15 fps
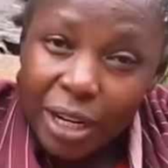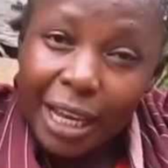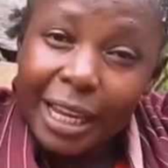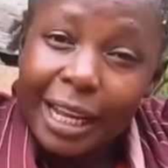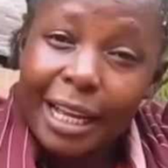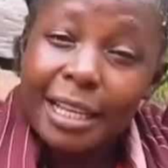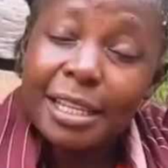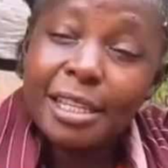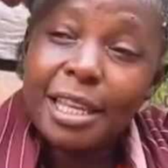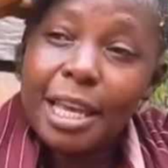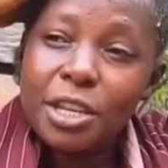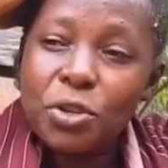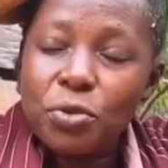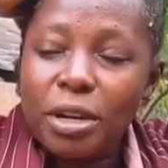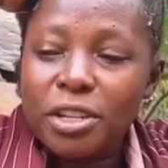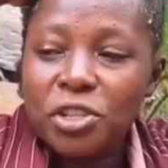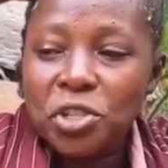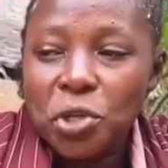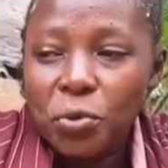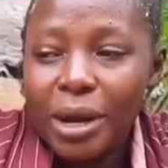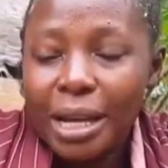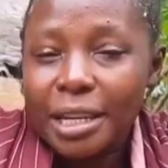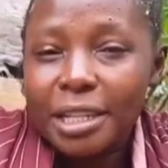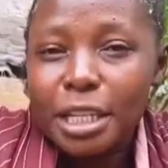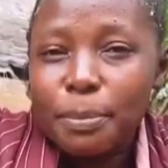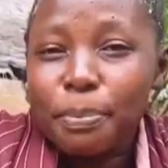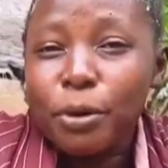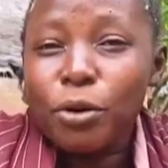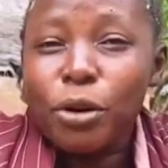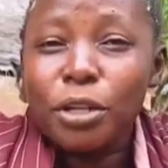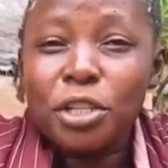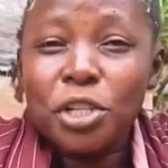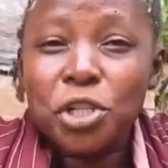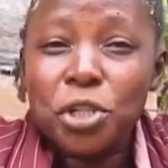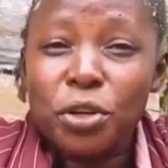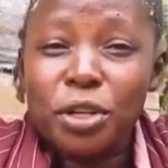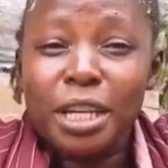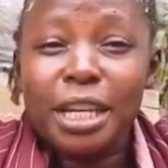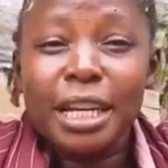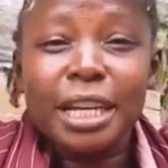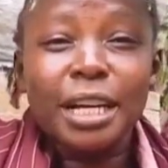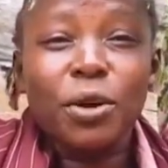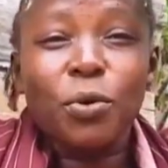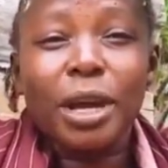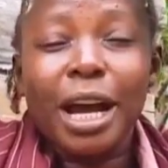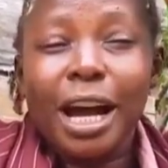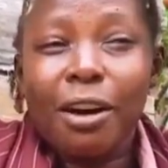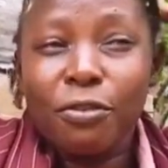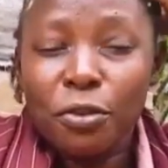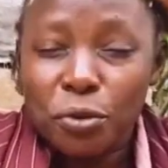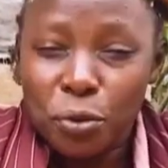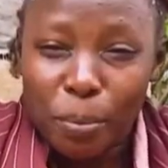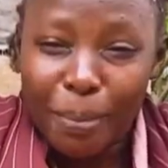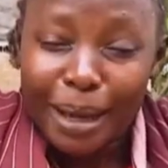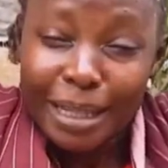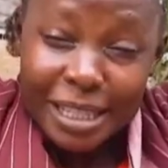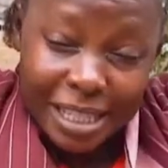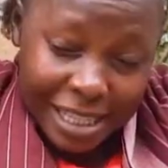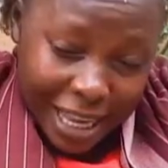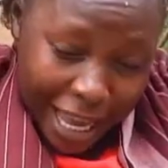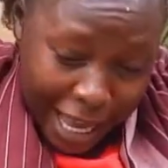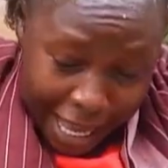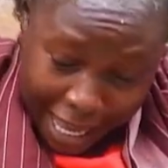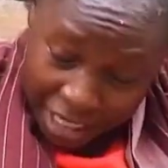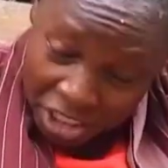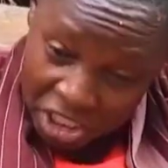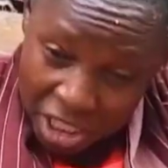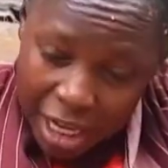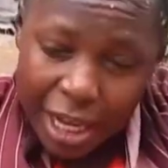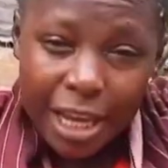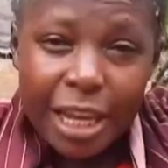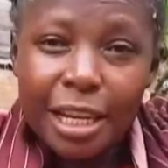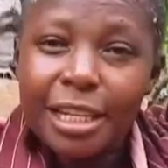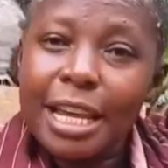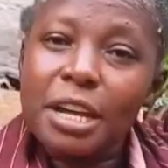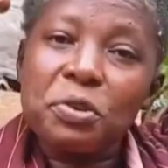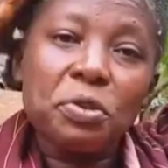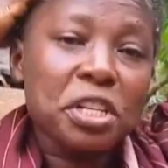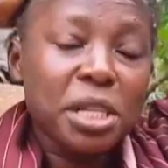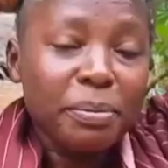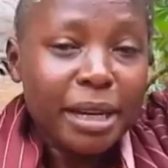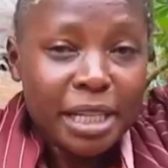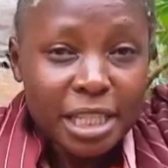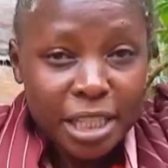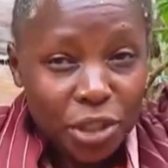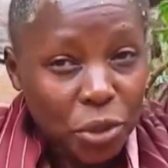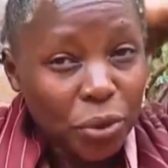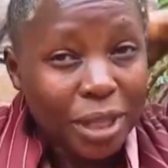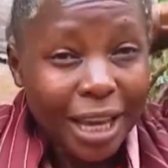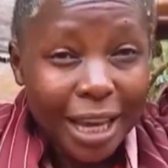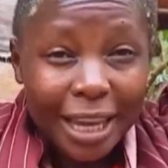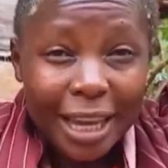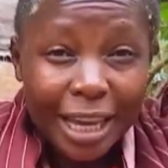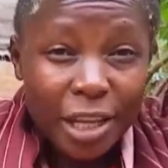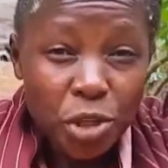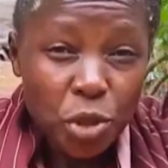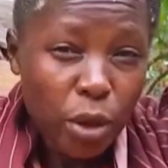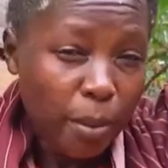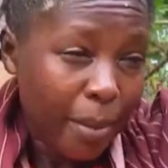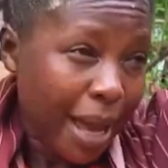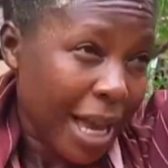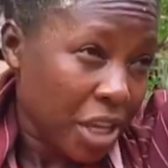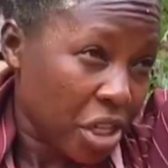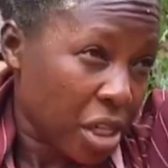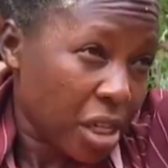like I said, to ensure deep conditioning, we have to massage the treatment into the hair so much,